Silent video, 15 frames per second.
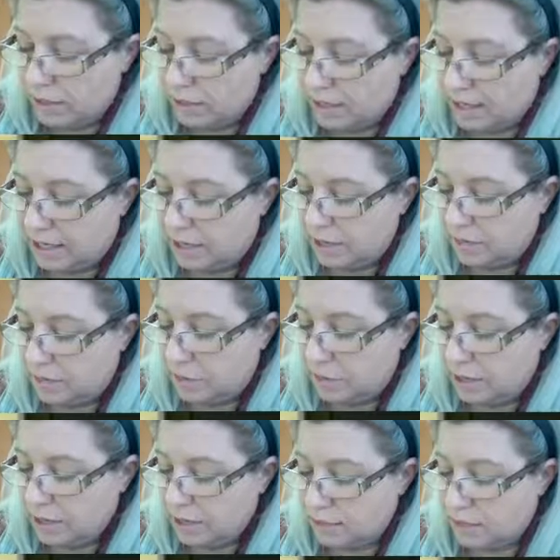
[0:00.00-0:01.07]
Negative
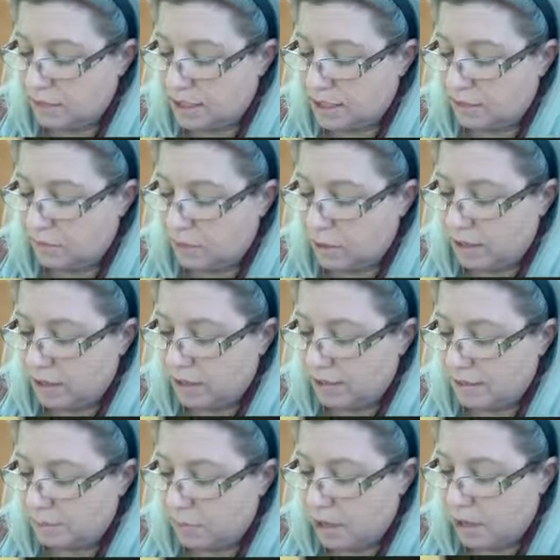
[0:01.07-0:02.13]
3 times negative 1
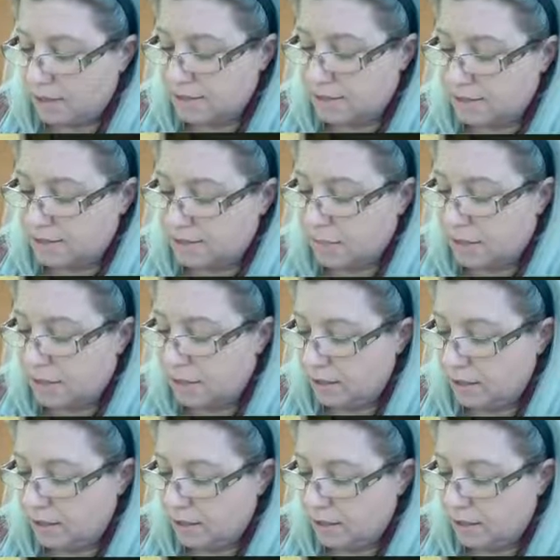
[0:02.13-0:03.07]
is positive 3.